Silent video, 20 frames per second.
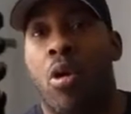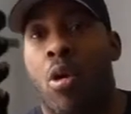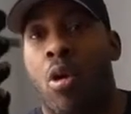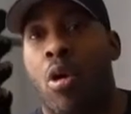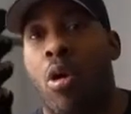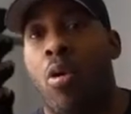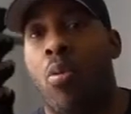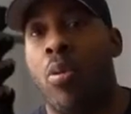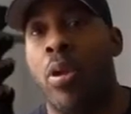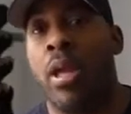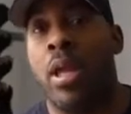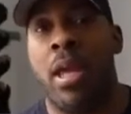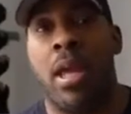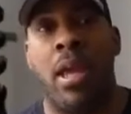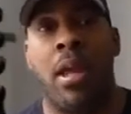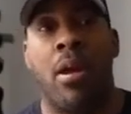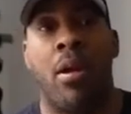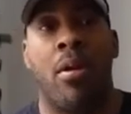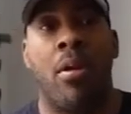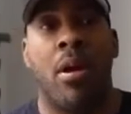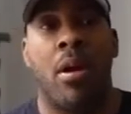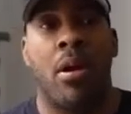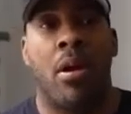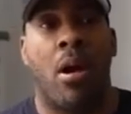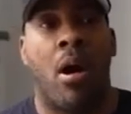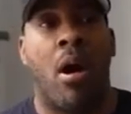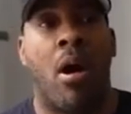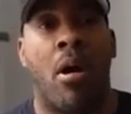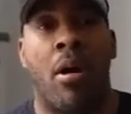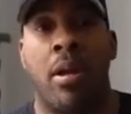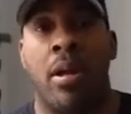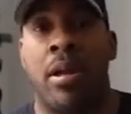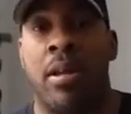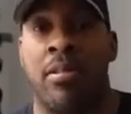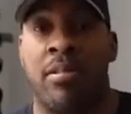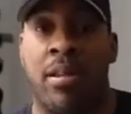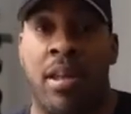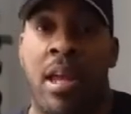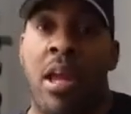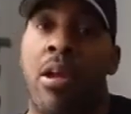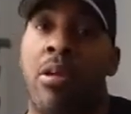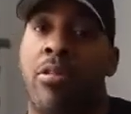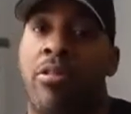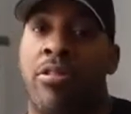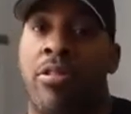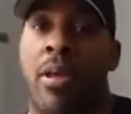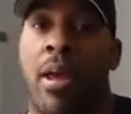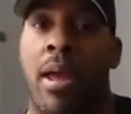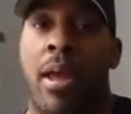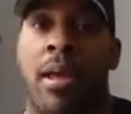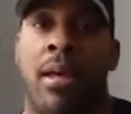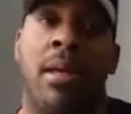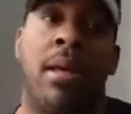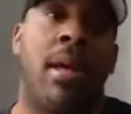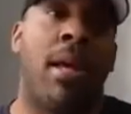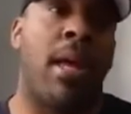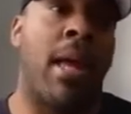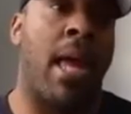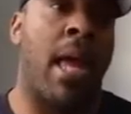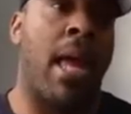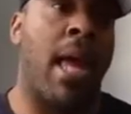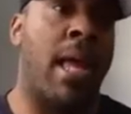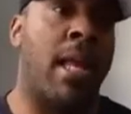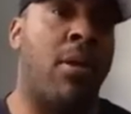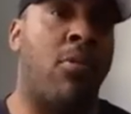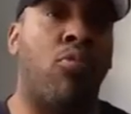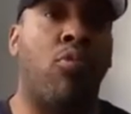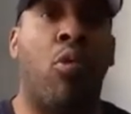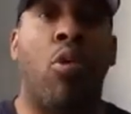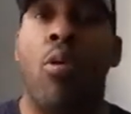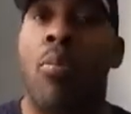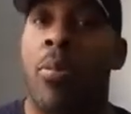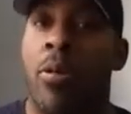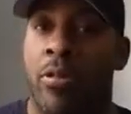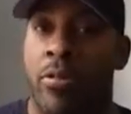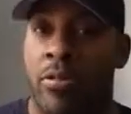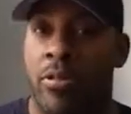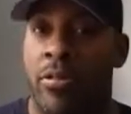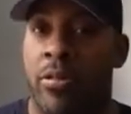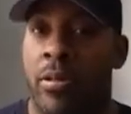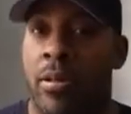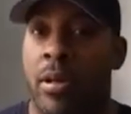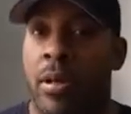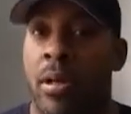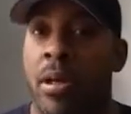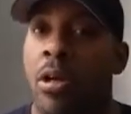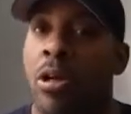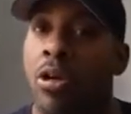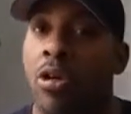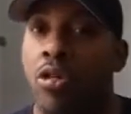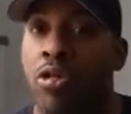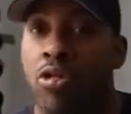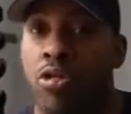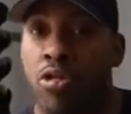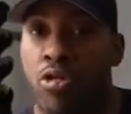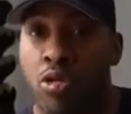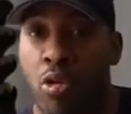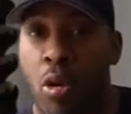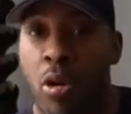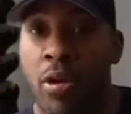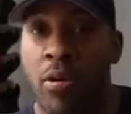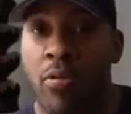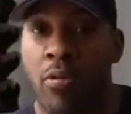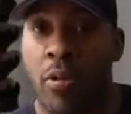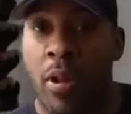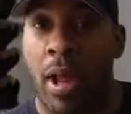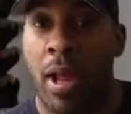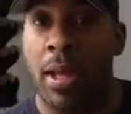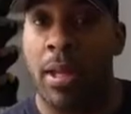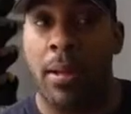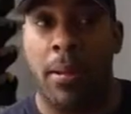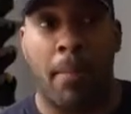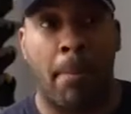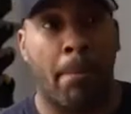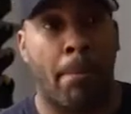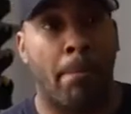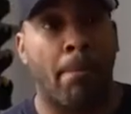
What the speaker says: all we hear is hearsay and rumors. Sort of like